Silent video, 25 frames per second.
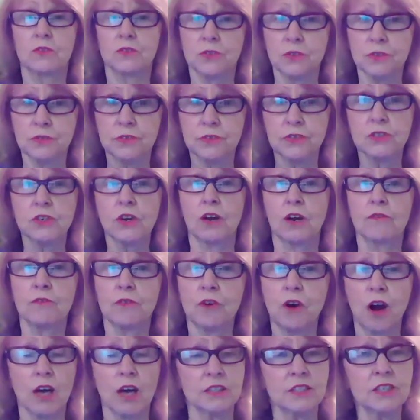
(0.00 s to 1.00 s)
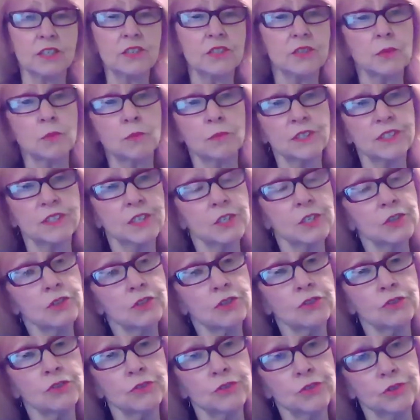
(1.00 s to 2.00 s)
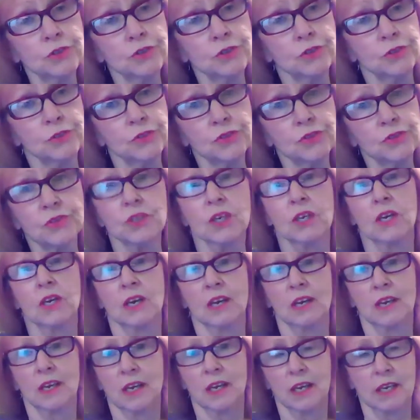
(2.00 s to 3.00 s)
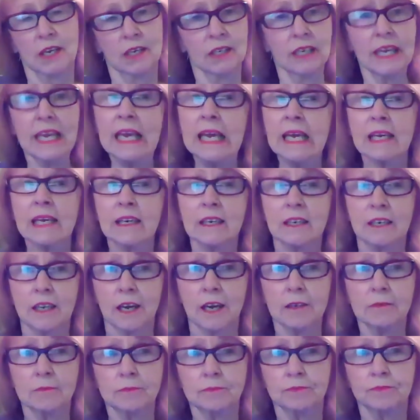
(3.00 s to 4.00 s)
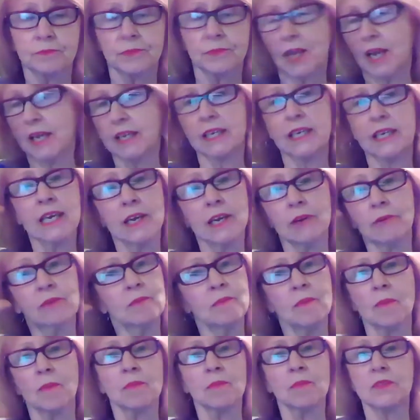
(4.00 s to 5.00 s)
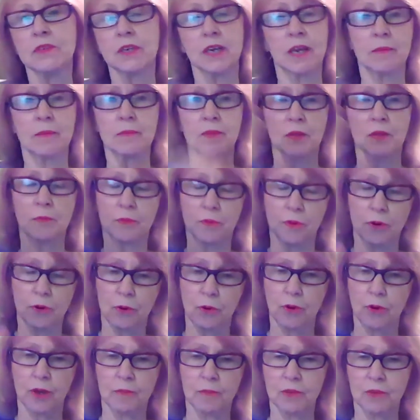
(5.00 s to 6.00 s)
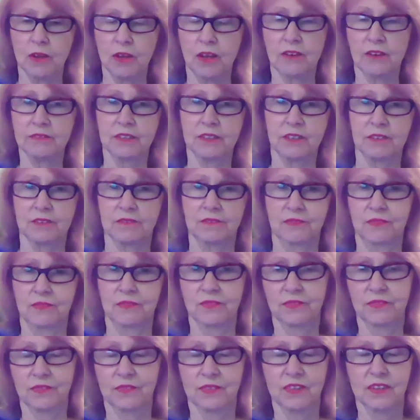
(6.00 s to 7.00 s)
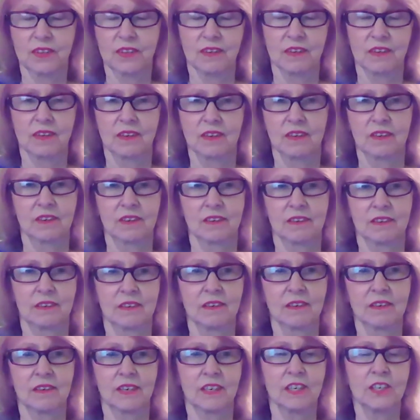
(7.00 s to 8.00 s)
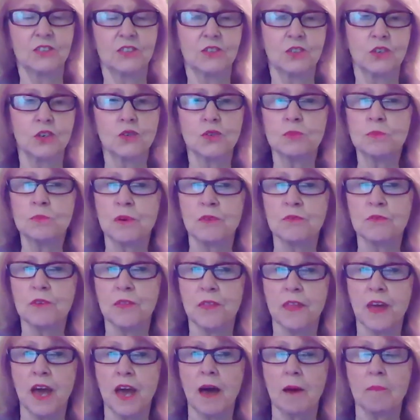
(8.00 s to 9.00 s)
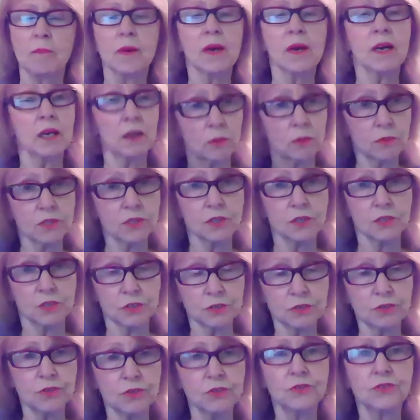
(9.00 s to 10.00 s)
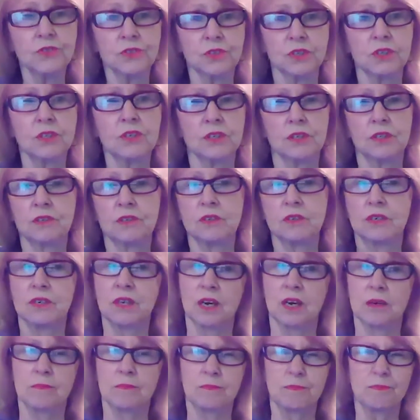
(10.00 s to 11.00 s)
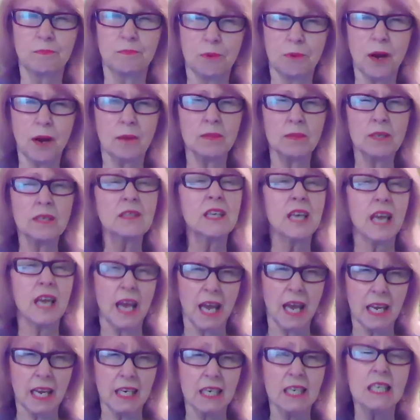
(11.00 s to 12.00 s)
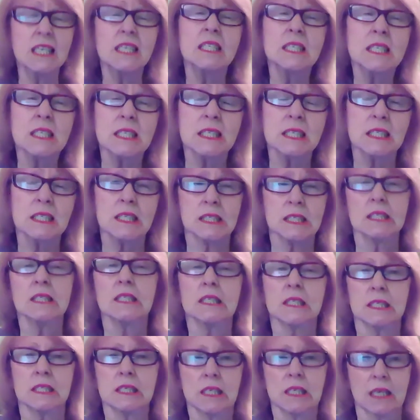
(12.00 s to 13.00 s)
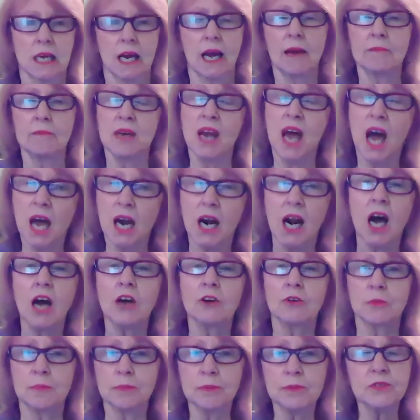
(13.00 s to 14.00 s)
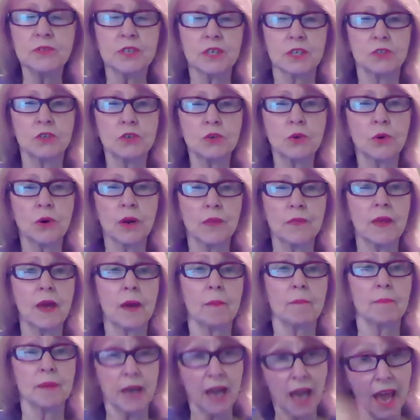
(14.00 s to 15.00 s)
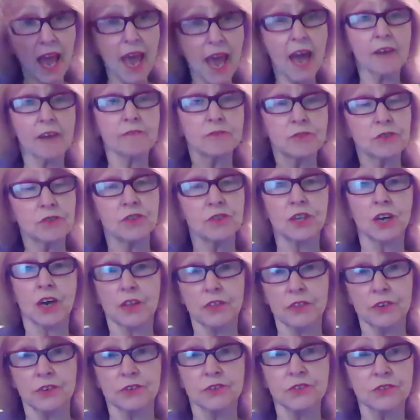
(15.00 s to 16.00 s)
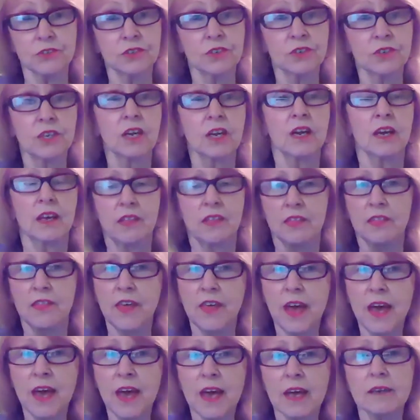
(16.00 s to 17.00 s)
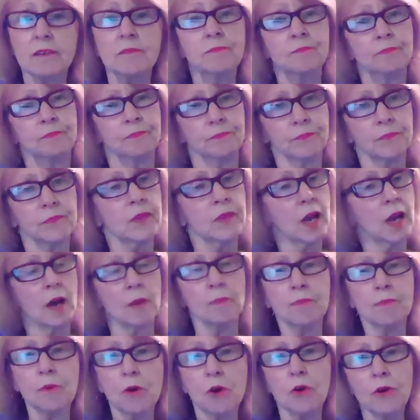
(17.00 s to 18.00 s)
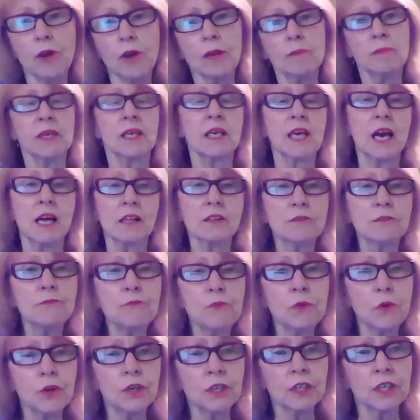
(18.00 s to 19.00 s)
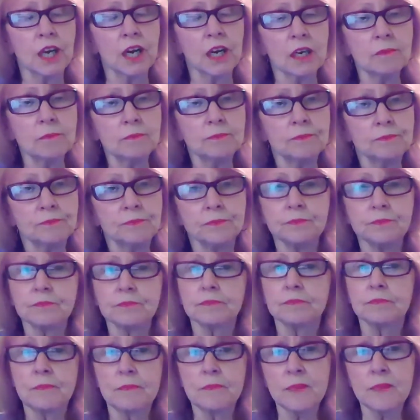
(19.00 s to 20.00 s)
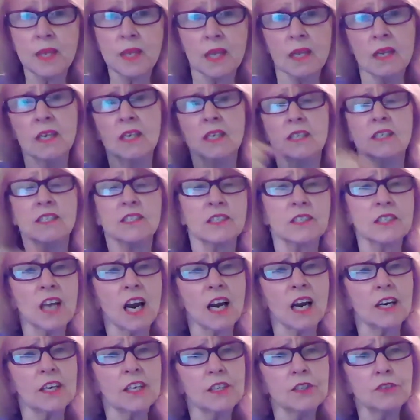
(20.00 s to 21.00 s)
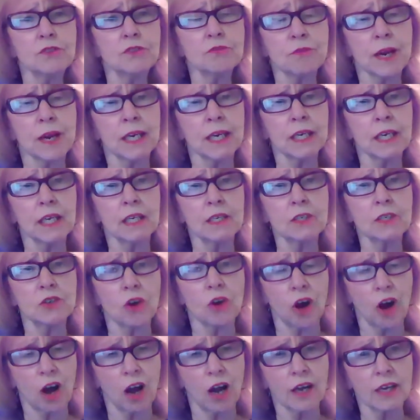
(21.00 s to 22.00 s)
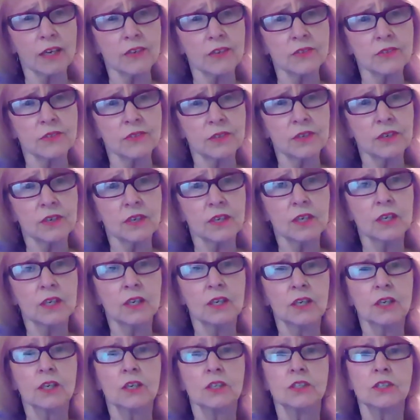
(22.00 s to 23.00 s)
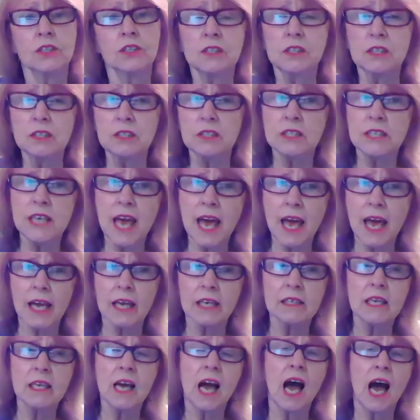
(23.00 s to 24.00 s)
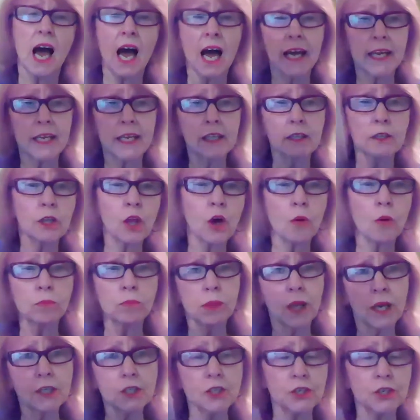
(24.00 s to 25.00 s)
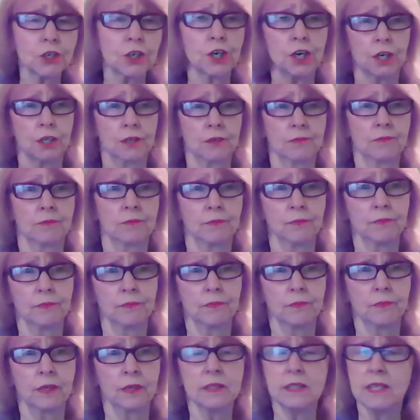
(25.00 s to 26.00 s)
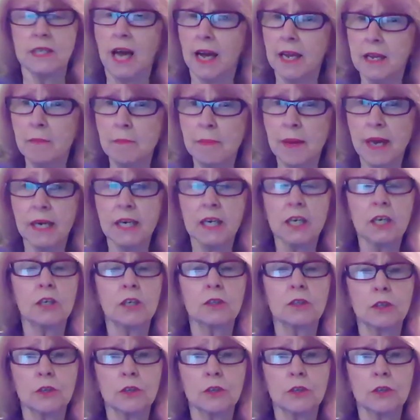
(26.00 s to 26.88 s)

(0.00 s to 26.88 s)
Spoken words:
service dog for autism was introduced in Canada. I can't remember the name of the program. You'll have to excuse me for that, but it was introduced in probably the 80s. I'm not 100% sure on that, but after the others. Then a program in California started training dogs to detect high and low blood sugar, diabetic